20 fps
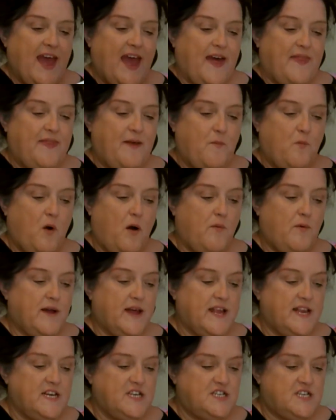And then what we're
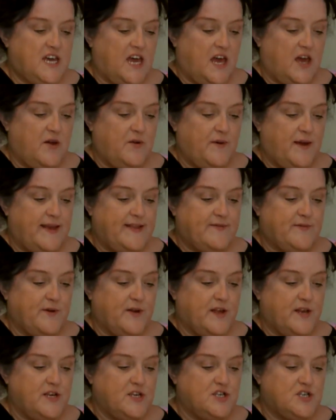going to do is we're
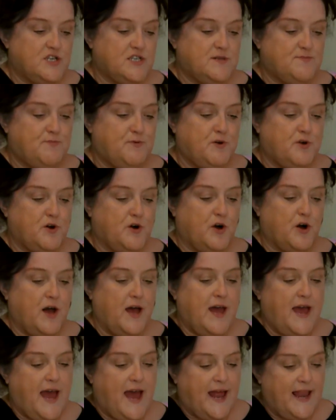going to just put
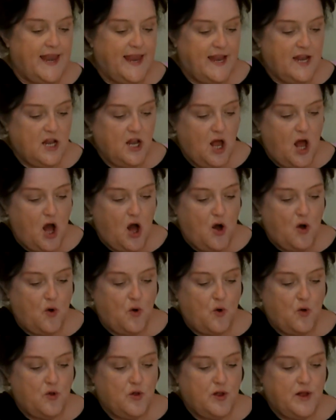a little
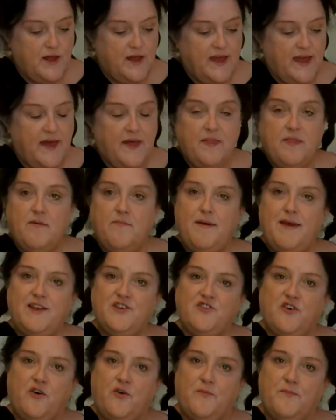hole in the
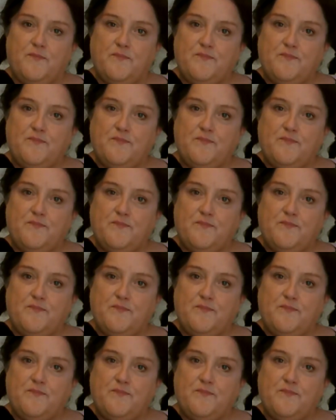middle.